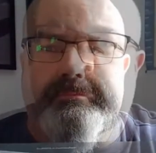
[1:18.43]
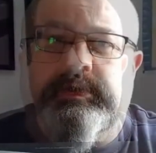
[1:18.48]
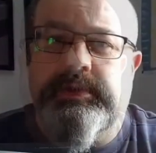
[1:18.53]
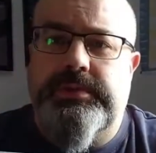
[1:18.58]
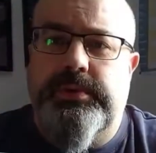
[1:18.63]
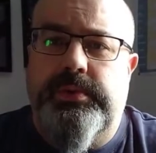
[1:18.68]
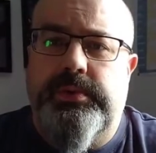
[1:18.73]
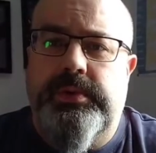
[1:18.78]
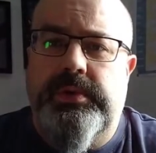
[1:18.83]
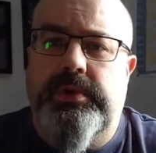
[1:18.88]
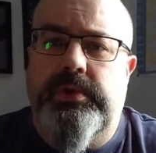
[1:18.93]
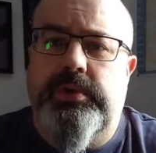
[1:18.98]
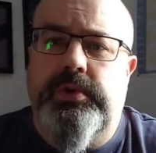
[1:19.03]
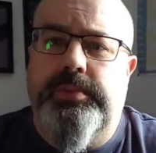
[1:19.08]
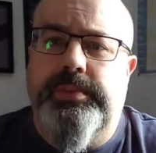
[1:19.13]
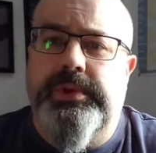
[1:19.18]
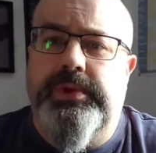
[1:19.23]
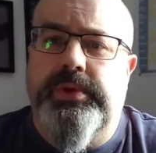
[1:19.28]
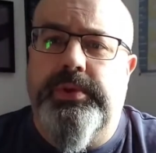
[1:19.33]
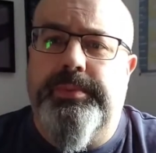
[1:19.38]
So we'll
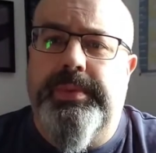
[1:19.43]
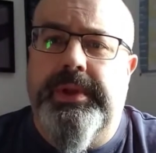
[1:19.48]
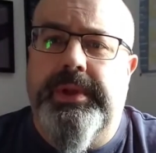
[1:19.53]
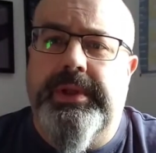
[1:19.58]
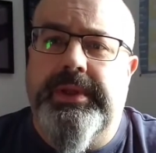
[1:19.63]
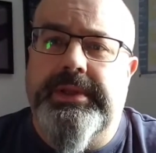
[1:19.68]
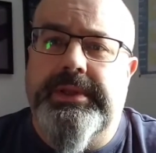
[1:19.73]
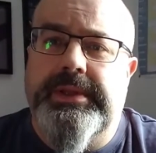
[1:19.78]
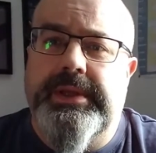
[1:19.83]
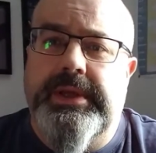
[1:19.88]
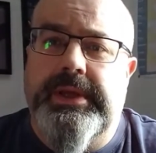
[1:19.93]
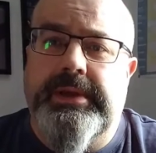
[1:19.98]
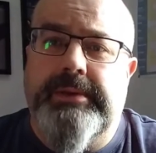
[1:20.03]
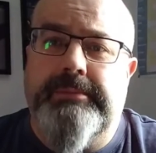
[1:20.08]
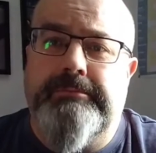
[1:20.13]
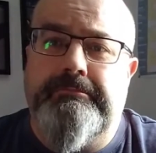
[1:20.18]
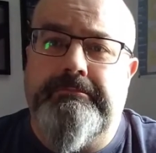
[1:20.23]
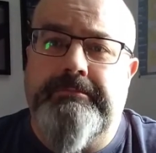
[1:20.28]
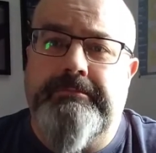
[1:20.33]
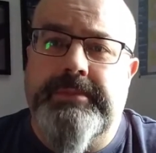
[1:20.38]
open it up
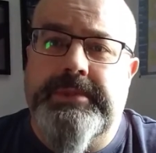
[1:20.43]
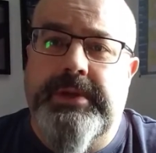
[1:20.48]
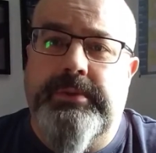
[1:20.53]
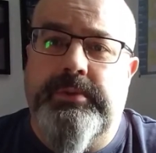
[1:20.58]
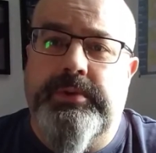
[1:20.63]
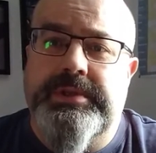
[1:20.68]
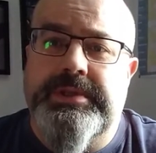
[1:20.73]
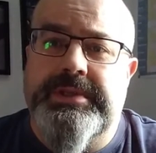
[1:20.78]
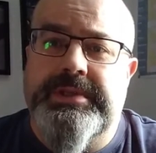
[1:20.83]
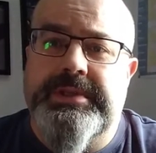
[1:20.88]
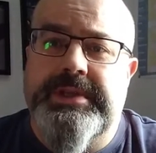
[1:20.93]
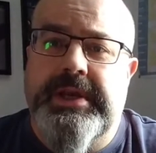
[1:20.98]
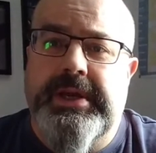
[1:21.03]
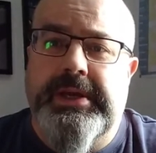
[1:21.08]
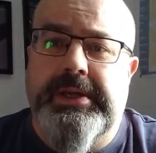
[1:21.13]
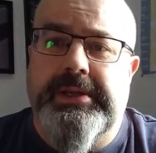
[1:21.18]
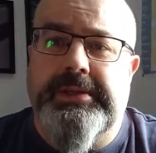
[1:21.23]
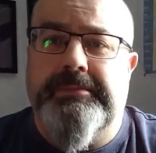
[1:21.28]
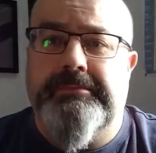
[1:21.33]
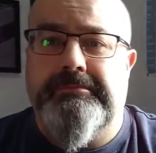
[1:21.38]
and see what's
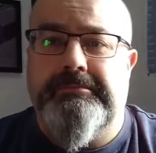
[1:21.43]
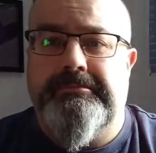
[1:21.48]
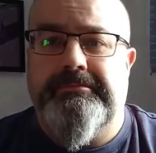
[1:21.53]
inside.